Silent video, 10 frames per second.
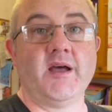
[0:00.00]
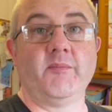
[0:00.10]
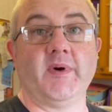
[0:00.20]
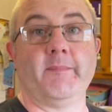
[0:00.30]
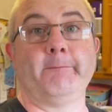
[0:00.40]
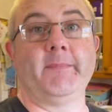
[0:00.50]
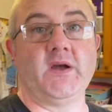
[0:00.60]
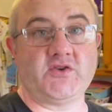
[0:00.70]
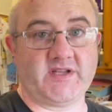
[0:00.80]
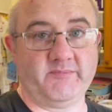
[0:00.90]
but
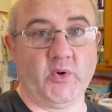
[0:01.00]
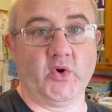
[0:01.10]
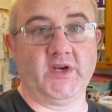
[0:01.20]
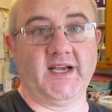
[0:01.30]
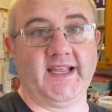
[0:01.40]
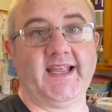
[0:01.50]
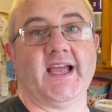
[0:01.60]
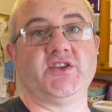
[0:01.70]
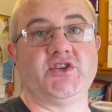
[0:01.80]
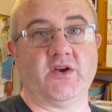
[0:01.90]
most importantly,
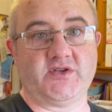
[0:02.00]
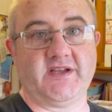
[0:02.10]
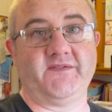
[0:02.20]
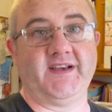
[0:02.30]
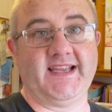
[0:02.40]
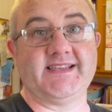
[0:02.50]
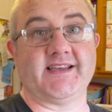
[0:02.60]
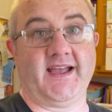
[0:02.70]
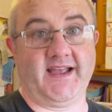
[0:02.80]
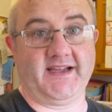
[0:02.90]
Joseph needs
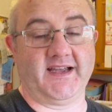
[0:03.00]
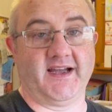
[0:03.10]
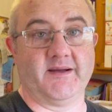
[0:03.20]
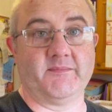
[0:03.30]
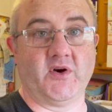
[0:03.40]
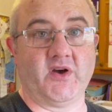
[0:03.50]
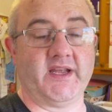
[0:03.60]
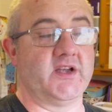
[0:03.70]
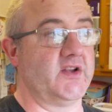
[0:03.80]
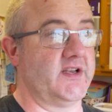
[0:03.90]
a haircut. My
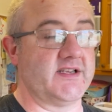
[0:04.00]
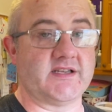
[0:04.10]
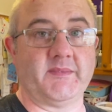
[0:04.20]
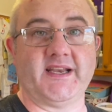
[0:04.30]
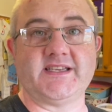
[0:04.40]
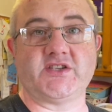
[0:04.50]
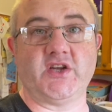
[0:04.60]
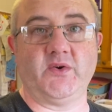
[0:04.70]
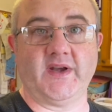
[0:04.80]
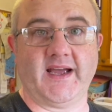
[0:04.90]
goodness, I mean, he's
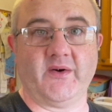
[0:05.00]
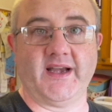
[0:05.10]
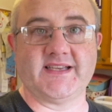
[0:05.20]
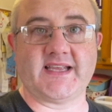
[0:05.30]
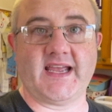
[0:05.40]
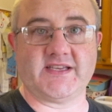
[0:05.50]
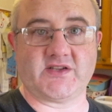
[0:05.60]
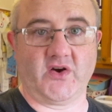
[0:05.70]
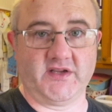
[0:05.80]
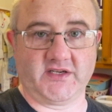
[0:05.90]
two now and his hair's
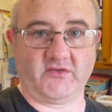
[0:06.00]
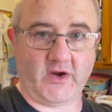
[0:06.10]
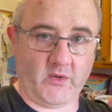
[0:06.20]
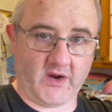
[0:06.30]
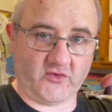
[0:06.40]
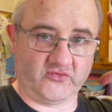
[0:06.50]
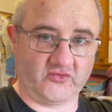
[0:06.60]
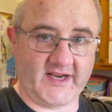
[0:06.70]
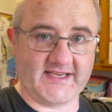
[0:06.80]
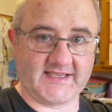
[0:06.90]
starting to grow
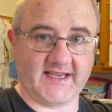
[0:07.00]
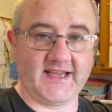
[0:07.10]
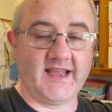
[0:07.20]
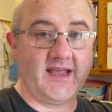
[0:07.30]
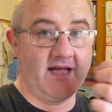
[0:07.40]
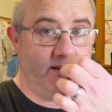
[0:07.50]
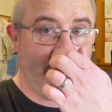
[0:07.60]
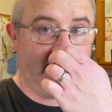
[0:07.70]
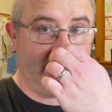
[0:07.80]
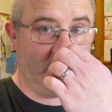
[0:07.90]
crazy. I
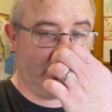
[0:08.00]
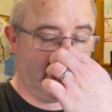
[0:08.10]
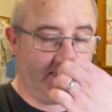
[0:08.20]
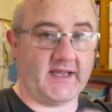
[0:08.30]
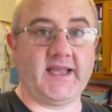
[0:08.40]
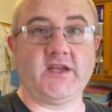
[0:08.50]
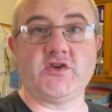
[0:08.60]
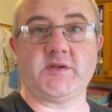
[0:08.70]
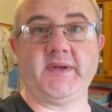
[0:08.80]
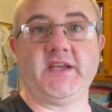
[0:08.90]
mean, it used to
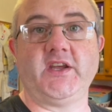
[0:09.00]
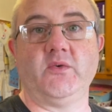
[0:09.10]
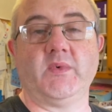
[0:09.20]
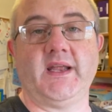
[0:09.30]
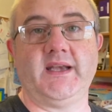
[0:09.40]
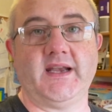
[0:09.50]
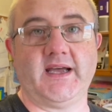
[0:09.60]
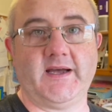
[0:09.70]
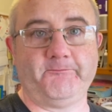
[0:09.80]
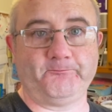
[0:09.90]
be cute when
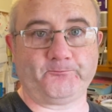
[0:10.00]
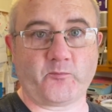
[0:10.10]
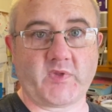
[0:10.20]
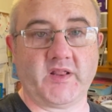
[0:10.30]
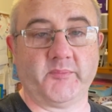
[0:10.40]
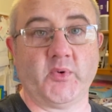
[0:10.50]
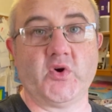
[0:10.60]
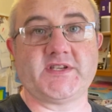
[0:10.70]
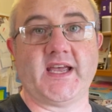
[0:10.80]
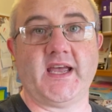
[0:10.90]
the
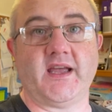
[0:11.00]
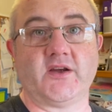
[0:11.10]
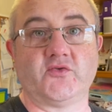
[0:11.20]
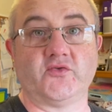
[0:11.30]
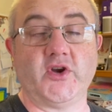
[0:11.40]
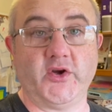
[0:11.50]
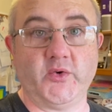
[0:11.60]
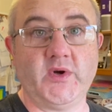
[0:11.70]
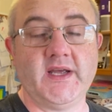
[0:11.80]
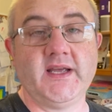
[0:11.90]
boy's hair
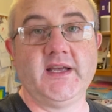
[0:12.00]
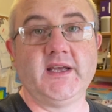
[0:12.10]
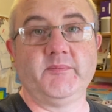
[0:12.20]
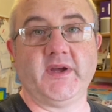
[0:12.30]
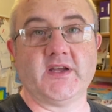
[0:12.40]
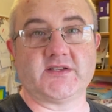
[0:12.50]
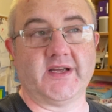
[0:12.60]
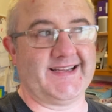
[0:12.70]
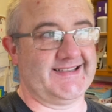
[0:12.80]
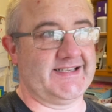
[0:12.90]
grew, because
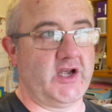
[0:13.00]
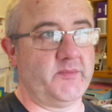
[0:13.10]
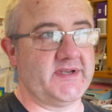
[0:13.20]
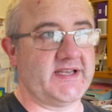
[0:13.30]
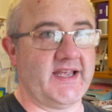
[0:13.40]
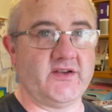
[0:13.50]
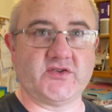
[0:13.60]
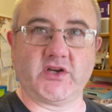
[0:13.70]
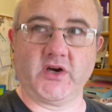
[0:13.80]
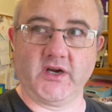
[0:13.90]
like Toby's hair used
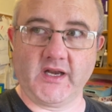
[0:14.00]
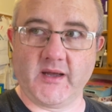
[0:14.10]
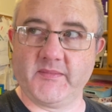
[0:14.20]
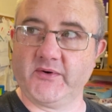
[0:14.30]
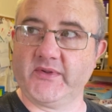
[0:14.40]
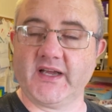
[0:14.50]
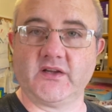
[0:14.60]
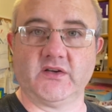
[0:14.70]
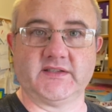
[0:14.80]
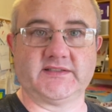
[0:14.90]
to curl up and all that
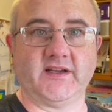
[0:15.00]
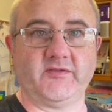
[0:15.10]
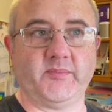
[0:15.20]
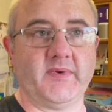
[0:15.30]
kind of stuff,